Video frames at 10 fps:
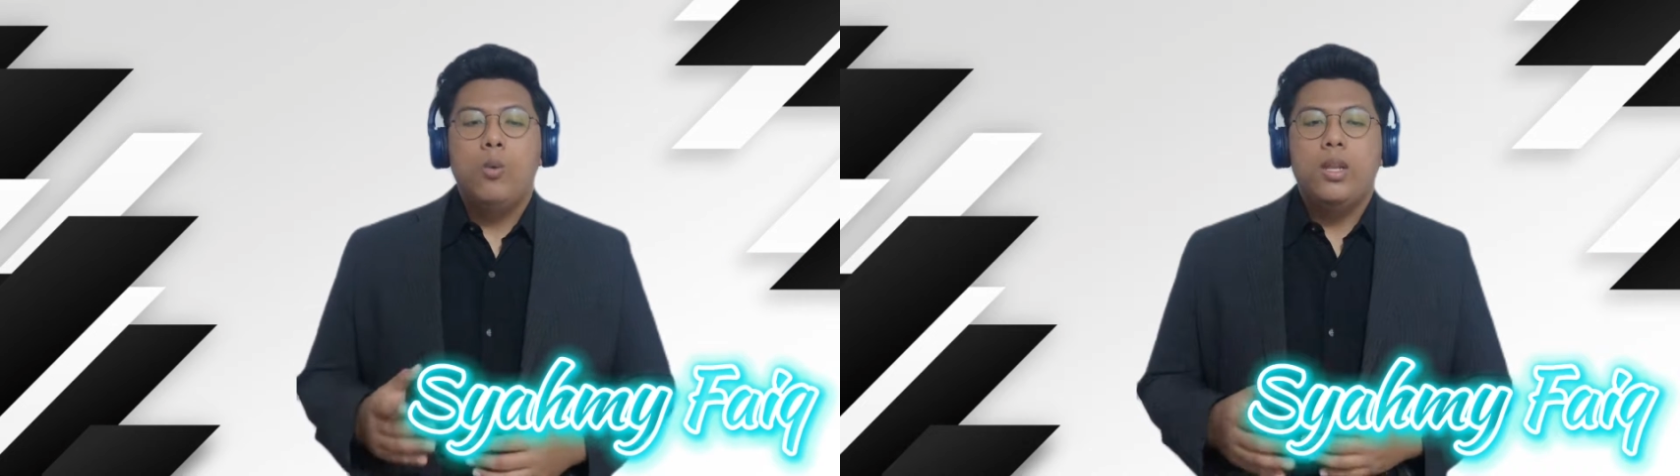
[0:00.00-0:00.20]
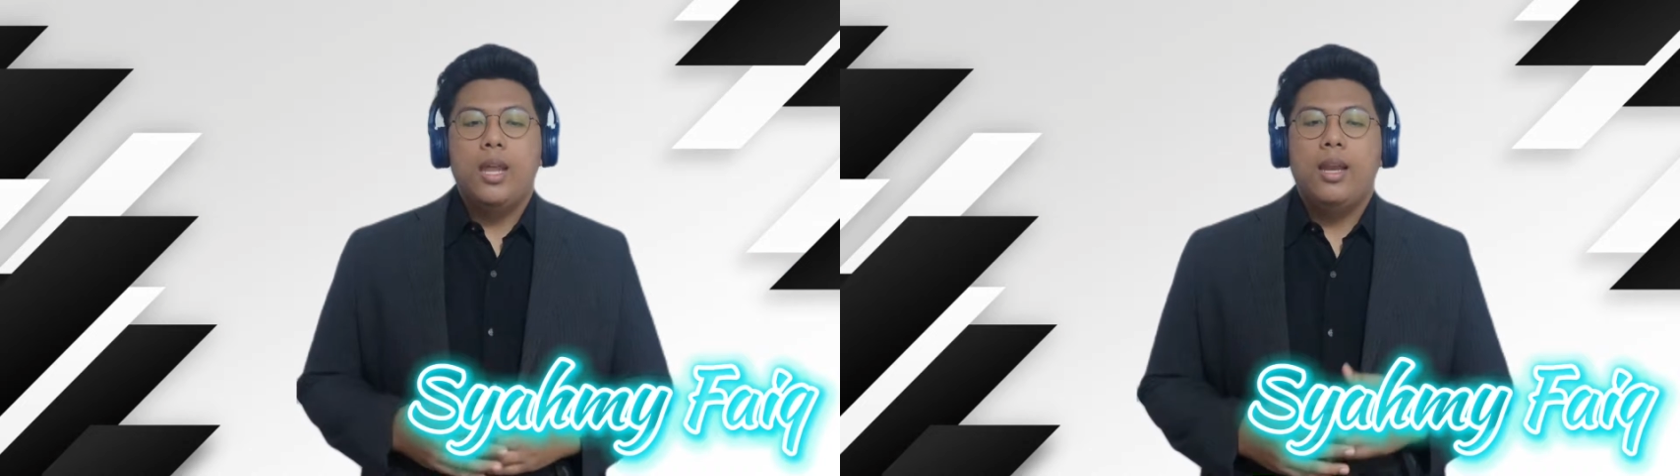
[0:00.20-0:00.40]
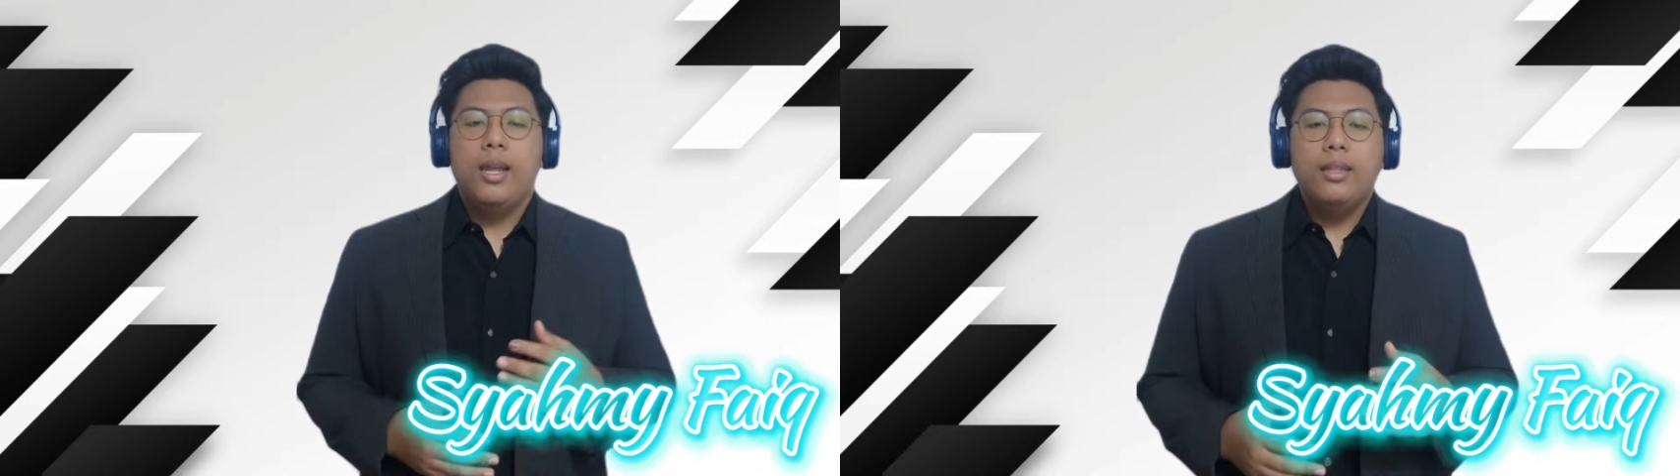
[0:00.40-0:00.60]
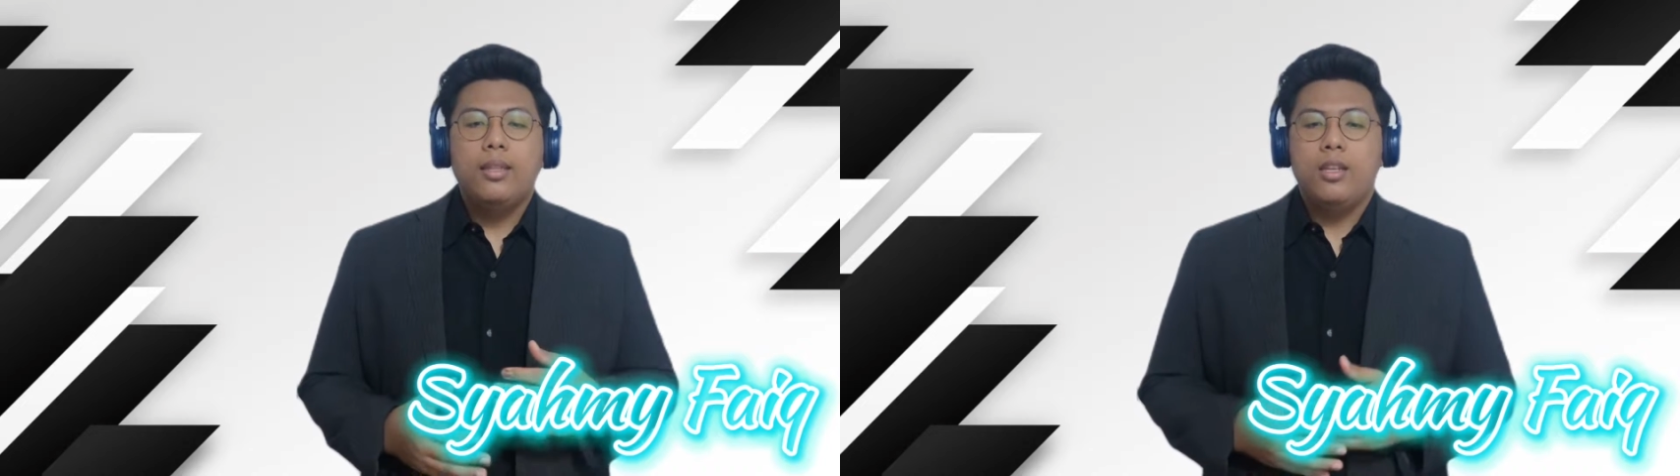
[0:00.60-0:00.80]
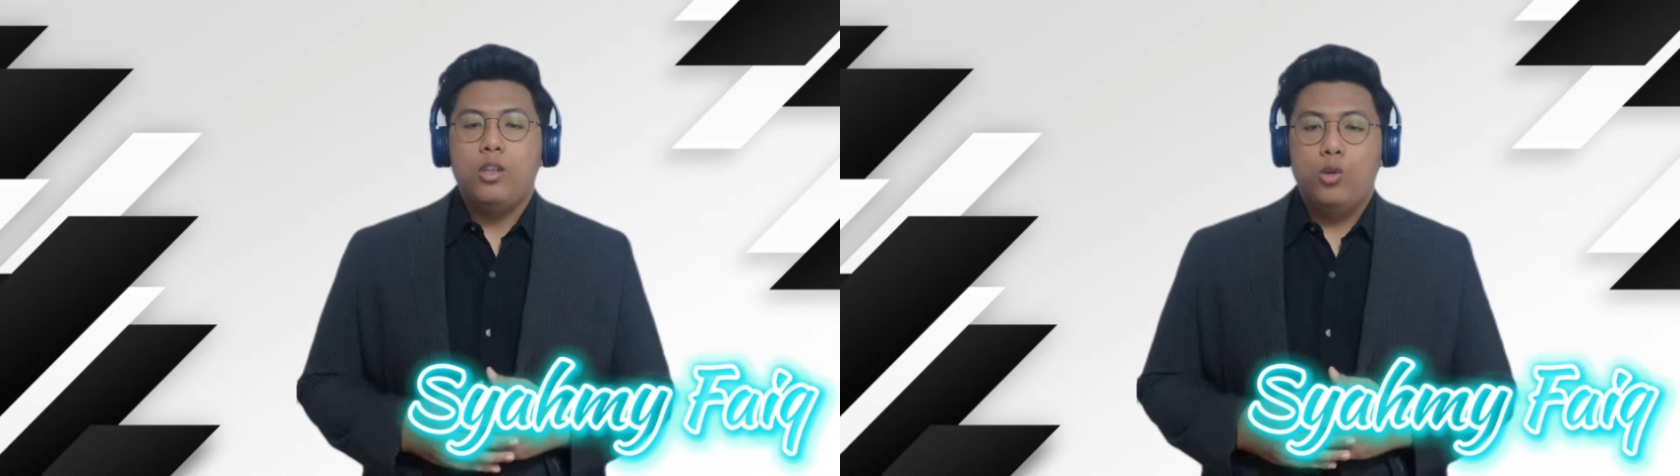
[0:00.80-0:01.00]
will
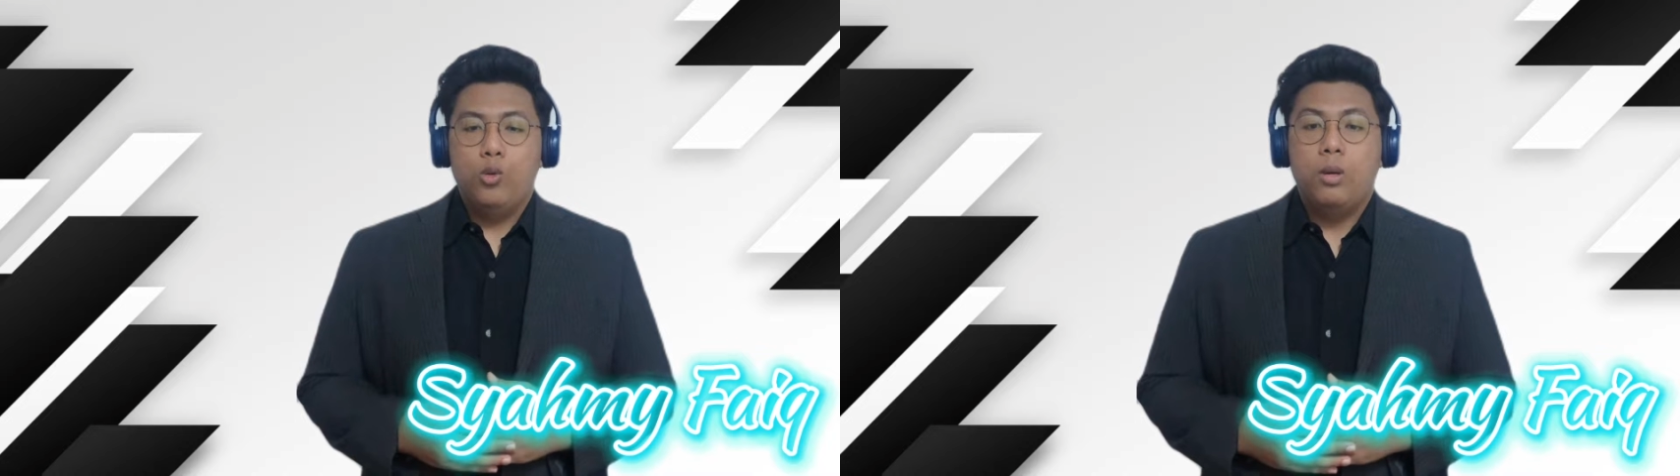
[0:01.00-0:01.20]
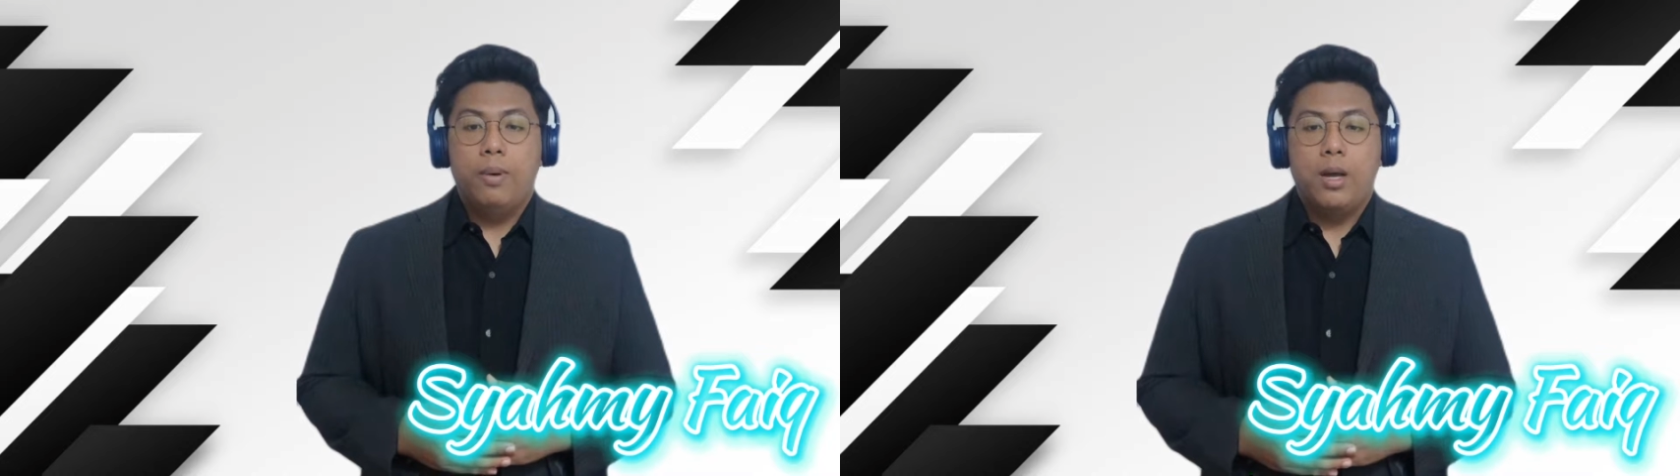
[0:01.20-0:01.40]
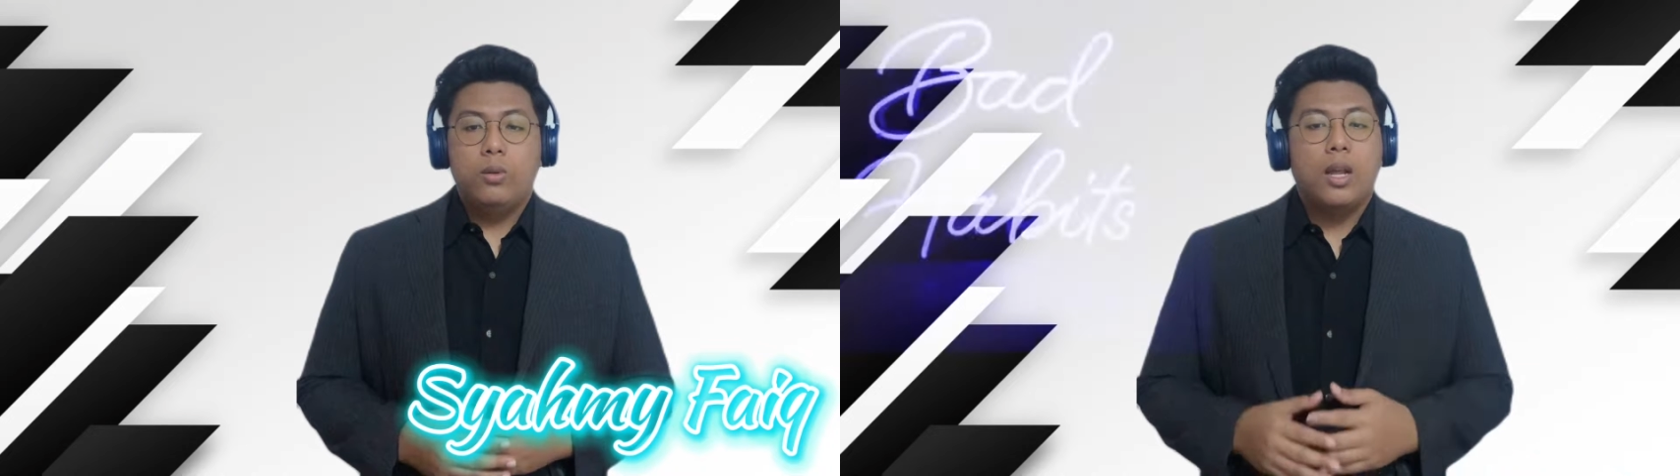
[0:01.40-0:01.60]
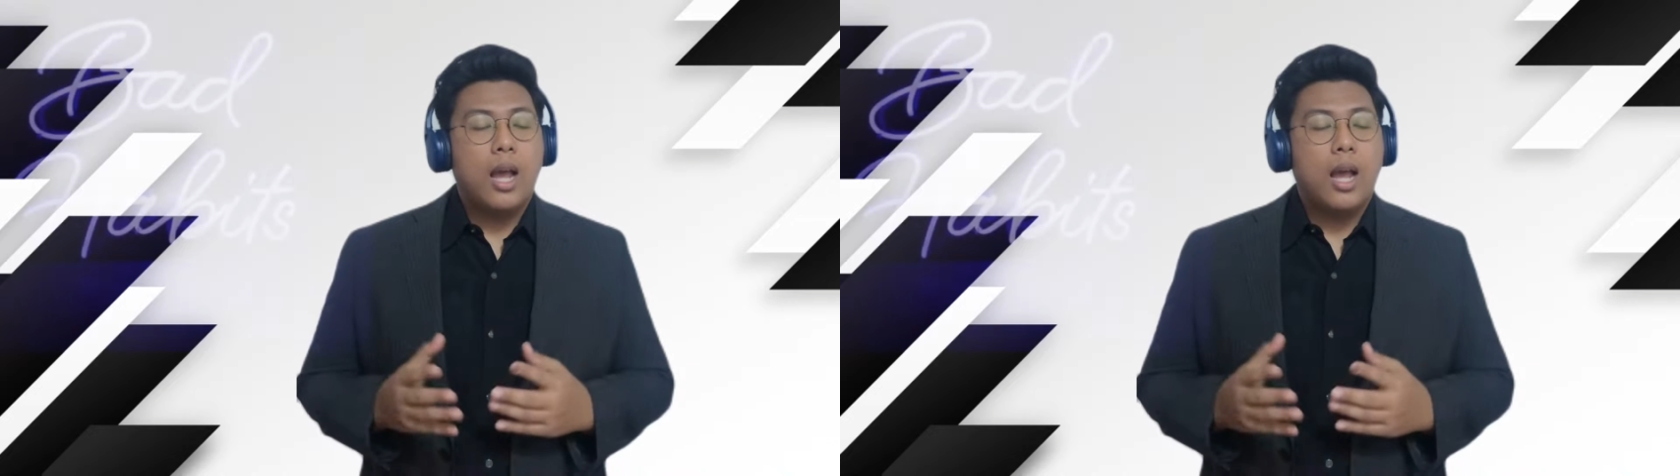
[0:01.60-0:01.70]
enlighten you about